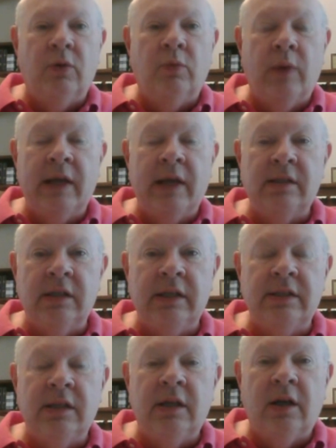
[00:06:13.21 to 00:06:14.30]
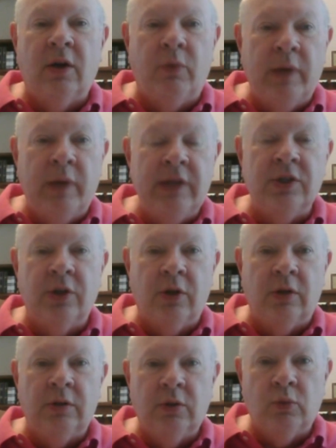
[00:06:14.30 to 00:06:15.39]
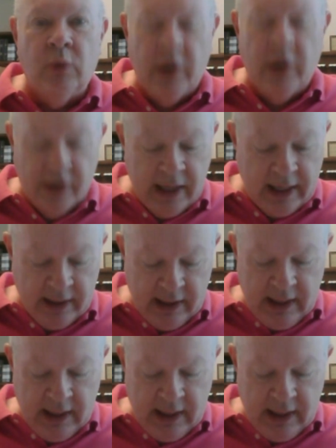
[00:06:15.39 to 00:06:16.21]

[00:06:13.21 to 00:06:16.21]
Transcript: Wesley's original wording.